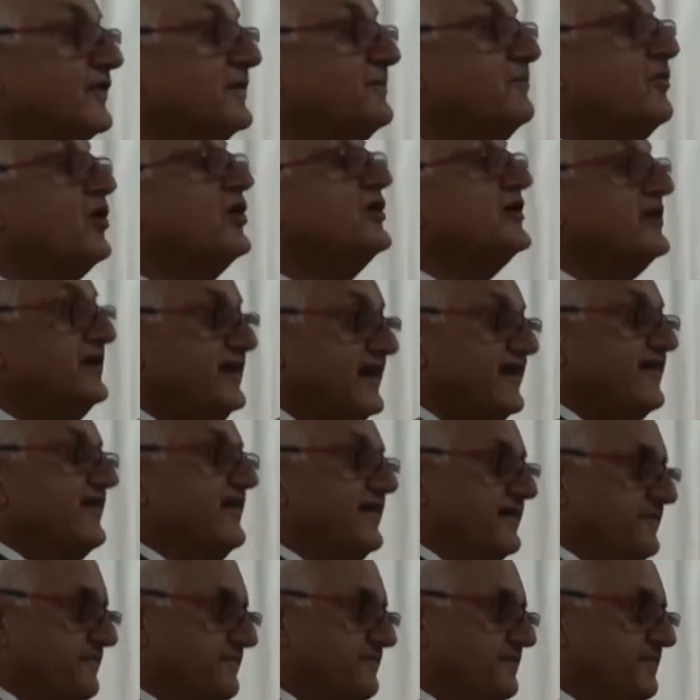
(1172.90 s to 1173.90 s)
for the modern
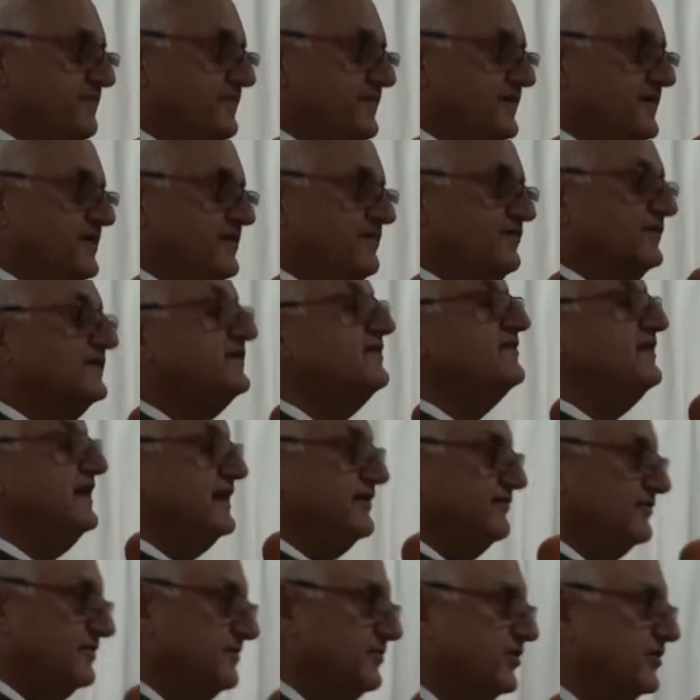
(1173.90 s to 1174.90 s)
era, for the
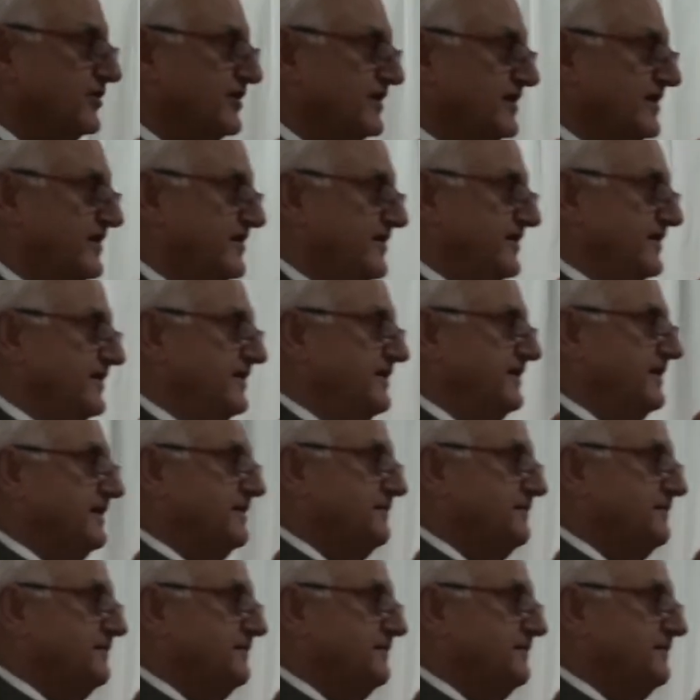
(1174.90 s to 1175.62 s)
sake of the modern era.